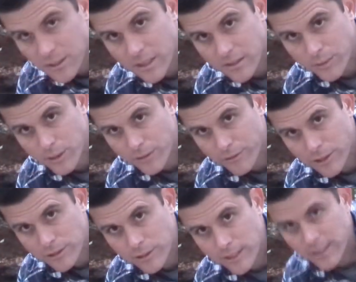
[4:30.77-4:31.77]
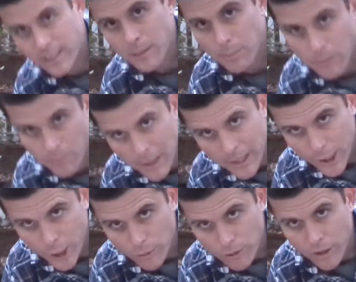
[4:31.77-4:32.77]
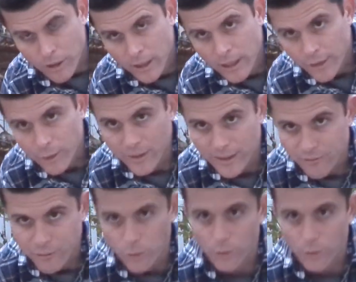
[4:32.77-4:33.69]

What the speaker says: gets really frustrating to keep on bending over, doing that full